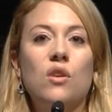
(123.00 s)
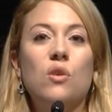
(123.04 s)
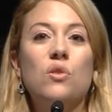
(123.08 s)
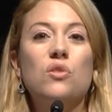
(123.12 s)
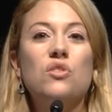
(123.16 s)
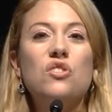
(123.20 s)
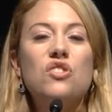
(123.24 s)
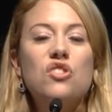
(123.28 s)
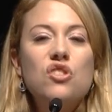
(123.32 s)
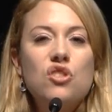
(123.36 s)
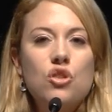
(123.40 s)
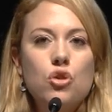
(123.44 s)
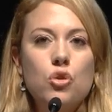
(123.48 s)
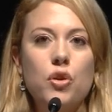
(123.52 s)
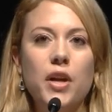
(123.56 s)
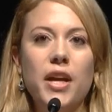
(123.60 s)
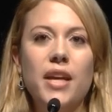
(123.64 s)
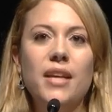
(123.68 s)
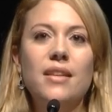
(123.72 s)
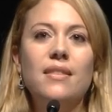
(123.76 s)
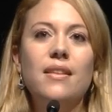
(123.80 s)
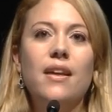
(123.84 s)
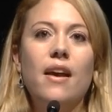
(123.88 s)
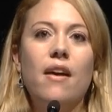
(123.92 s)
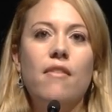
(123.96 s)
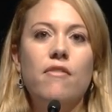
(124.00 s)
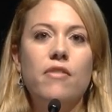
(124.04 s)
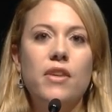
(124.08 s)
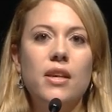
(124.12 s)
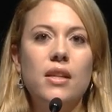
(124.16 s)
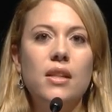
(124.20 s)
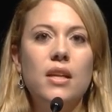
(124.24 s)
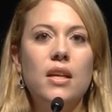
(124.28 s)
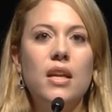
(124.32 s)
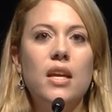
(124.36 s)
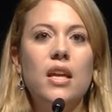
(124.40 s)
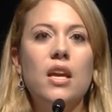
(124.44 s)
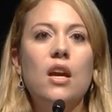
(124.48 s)
constrain the
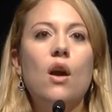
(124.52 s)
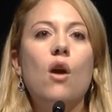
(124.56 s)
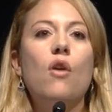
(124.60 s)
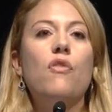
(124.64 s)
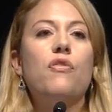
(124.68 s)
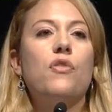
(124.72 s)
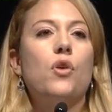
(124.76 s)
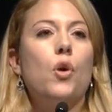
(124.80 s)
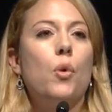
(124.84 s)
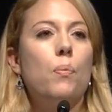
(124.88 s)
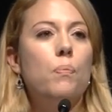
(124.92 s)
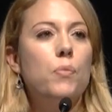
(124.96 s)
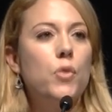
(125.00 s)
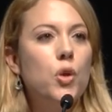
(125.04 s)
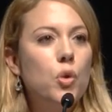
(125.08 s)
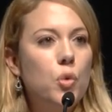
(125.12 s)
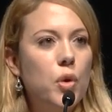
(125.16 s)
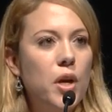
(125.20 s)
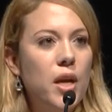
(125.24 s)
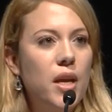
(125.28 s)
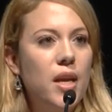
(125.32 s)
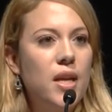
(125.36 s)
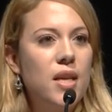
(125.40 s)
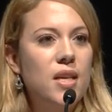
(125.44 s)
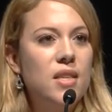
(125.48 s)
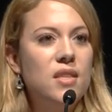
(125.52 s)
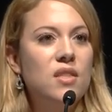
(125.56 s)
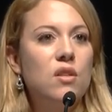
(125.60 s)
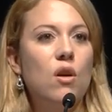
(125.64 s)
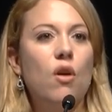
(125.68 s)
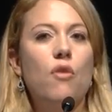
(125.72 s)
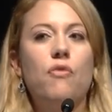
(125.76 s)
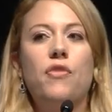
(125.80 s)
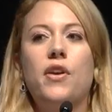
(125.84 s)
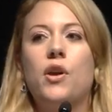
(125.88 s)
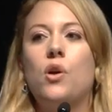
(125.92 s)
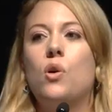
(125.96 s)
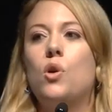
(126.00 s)
ability of communities,
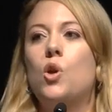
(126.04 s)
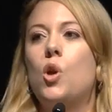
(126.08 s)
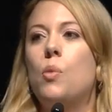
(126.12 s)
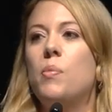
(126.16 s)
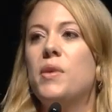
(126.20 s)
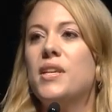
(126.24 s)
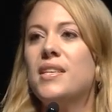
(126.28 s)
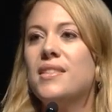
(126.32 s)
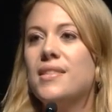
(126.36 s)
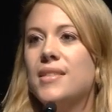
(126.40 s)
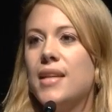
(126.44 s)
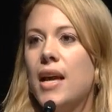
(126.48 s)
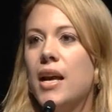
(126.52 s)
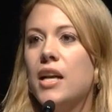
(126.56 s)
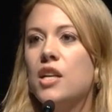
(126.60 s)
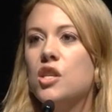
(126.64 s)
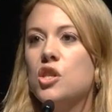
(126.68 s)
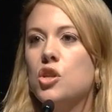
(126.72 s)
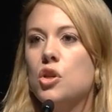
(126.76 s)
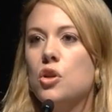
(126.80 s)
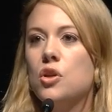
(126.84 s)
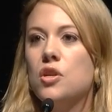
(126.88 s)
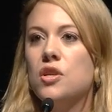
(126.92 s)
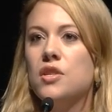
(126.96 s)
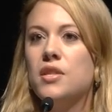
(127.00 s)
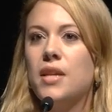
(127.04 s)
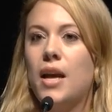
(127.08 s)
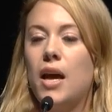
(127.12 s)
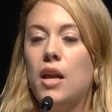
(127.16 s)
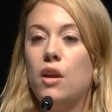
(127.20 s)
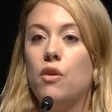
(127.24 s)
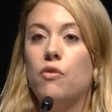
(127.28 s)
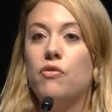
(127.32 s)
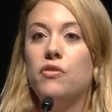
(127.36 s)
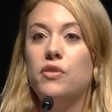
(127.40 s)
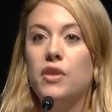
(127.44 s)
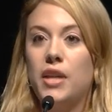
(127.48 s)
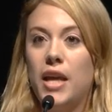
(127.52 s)
of economic sectors, and
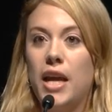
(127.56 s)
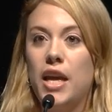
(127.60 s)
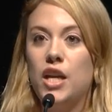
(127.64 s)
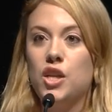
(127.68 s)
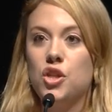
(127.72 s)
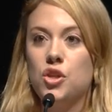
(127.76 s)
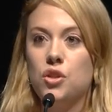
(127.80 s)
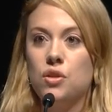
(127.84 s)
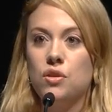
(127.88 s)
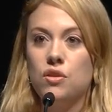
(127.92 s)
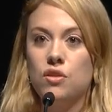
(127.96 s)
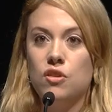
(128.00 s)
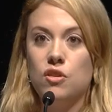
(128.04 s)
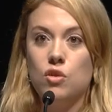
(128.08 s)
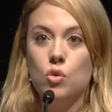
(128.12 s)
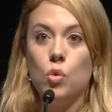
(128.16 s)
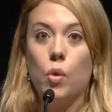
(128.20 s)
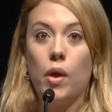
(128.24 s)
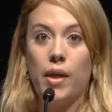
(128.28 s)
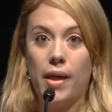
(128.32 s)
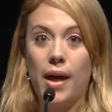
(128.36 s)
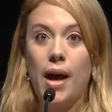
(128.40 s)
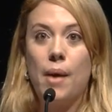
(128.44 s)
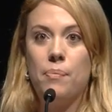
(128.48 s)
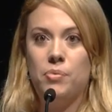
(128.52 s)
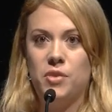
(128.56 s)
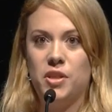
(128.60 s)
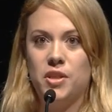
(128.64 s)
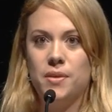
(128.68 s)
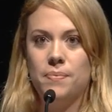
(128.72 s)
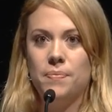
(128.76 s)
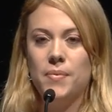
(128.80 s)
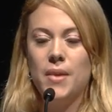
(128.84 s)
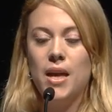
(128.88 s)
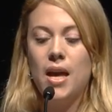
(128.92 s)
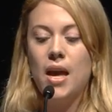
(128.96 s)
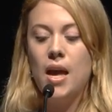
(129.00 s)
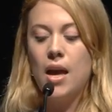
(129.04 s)
of nations to adapt.
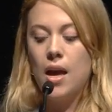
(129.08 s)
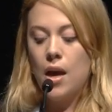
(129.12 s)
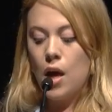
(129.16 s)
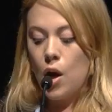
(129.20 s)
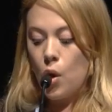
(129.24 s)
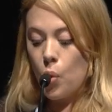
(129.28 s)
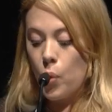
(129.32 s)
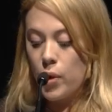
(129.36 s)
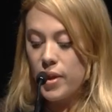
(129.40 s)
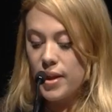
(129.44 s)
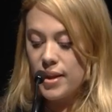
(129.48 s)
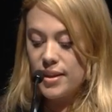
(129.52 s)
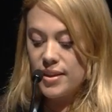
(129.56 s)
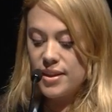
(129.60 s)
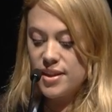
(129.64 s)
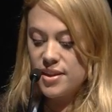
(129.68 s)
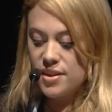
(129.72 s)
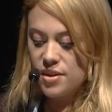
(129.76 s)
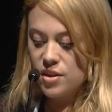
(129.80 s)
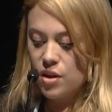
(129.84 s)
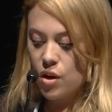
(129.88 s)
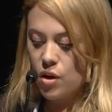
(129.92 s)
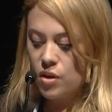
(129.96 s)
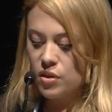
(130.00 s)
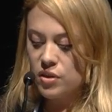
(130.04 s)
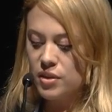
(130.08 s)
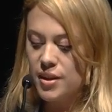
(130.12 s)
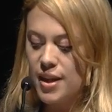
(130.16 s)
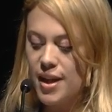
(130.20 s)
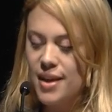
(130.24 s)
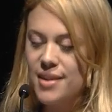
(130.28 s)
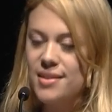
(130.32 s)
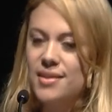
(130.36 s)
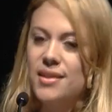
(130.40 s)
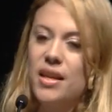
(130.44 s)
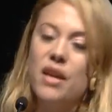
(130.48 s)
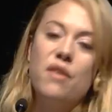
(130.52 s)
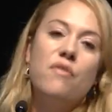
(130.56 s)
Within this
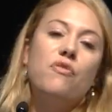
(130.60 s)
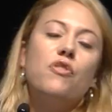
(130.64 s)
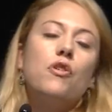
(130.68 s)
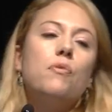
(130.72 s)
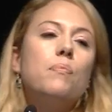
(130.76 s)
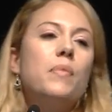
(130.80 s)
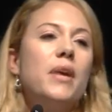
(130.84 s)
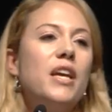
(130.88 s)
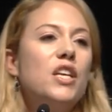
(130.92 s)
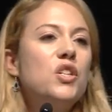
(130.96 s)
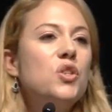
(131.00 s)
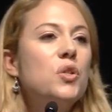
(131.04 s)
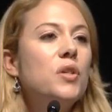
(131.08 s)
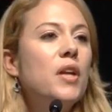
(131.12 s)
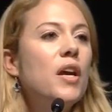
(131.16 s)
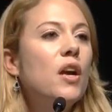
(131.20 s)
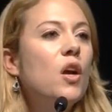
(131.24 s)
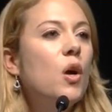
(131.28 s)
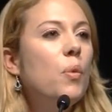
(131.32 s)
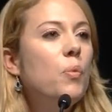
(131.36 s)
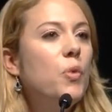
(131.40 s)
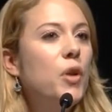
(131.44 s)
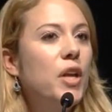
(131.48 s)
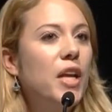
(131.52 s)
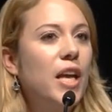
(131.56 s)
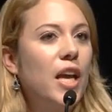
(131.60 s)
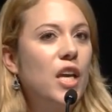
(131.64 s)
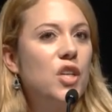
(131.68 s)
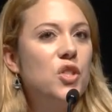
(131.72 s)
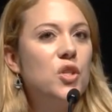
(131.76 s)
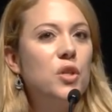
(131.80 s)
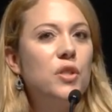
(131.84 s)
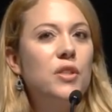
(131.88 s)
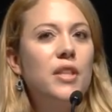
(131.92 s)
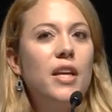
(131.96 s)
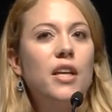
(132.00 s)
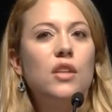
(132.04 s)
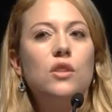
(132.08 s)
context, information and
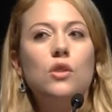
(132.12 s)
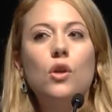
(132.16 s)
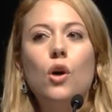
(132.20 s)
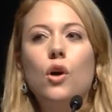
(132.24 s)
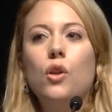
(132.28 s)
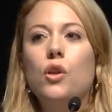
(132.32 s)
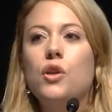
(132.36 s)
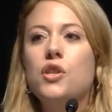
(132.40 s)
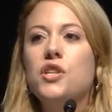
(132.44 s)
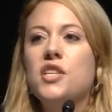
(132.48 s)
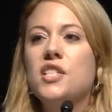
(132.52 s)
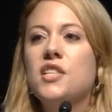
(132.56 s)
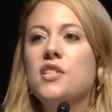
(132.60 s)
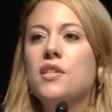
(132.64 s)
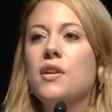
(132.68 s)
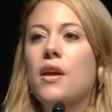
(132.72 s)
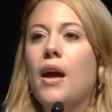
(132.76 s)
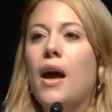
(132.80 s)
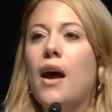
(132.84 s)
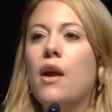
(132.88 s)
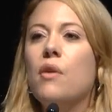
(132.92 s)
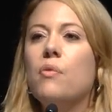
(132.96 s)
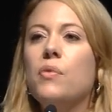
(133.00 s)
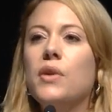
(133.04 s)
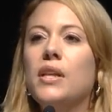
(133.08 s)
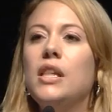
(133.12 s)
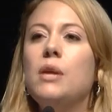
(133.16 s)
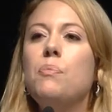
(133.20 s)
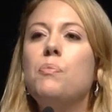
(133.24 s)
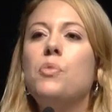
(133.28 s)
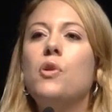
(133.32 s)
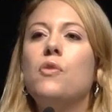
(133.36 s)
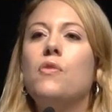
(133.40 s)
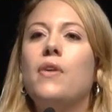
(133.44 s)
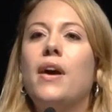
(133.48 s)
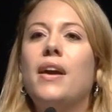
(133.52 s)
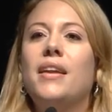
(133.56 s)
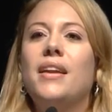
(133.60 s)
communication technologies are really
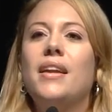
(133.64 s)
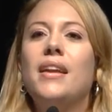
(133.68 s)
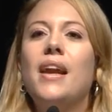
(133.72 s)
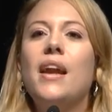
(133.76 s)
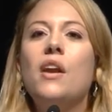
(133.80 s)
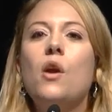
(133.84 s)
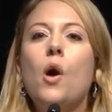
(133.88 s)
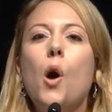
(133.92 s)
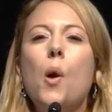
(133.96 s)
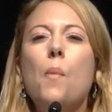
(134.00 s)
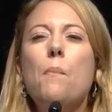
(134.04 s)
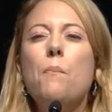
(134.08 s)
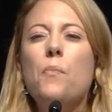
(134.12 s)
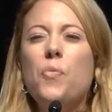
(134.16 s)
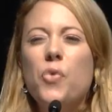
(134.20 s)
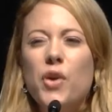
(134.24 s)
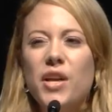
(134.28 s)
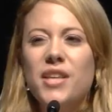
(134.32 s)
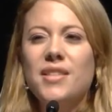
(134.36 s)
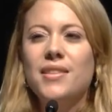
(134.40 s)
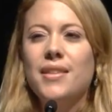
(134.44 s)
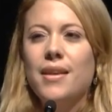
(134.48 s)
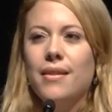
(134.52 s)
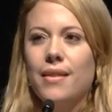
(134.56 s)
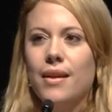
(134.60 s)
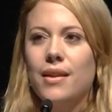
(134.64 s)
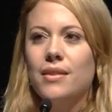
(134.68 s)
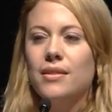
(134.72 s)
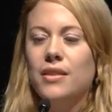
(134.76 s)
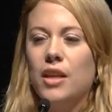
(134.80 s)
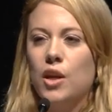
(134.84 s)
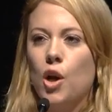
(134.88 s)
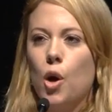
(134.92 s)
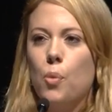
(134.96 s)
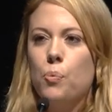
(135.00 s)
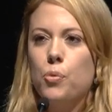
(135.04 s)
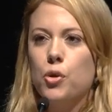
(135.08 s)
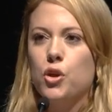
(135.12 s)
providing an
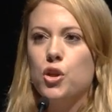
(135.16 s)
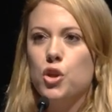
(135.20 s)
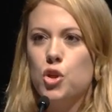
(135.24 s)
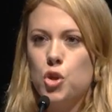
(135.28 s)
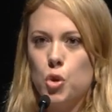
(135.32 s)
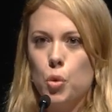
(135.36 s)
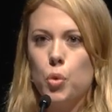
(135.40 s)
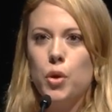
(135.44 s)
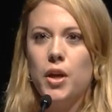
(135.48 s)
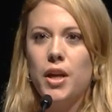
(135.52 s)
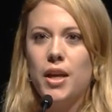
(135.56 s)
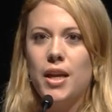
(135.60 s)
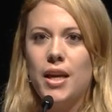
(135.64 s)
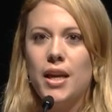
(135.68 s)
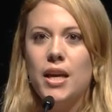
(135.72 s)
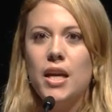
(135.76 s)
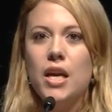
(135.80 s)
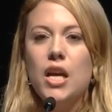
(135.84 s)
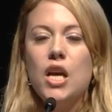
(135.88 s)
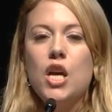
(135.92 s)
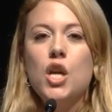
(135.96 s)
unprecedented opportunity